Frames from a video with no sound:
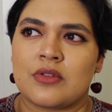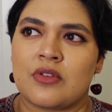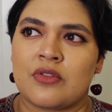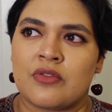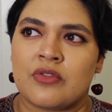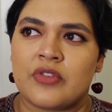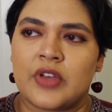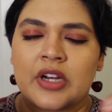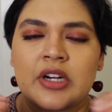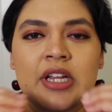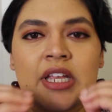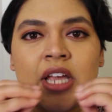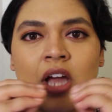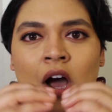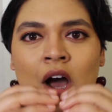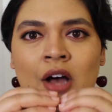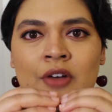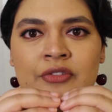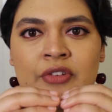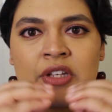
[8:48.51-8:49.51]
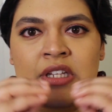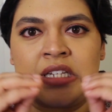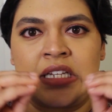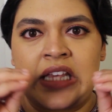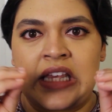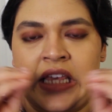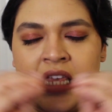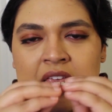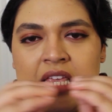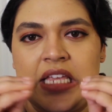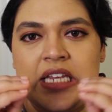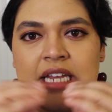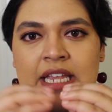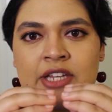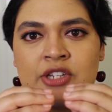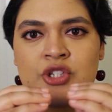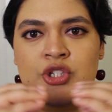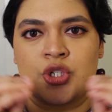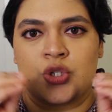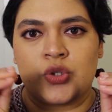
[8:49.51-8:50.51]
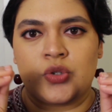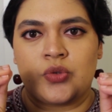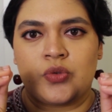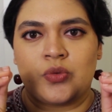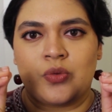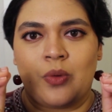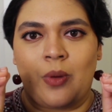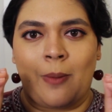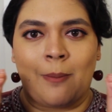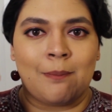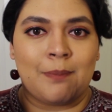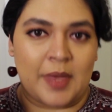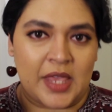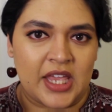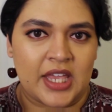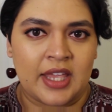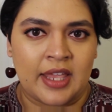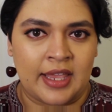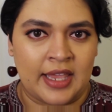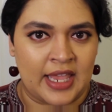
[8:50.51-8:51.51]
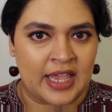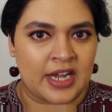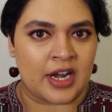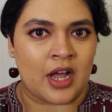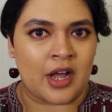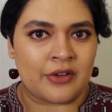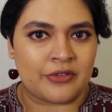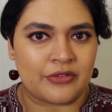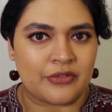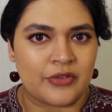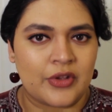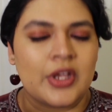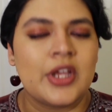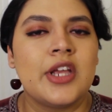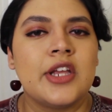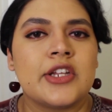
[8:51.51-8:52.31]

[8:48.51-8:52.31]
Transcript: very often keyed into being enough.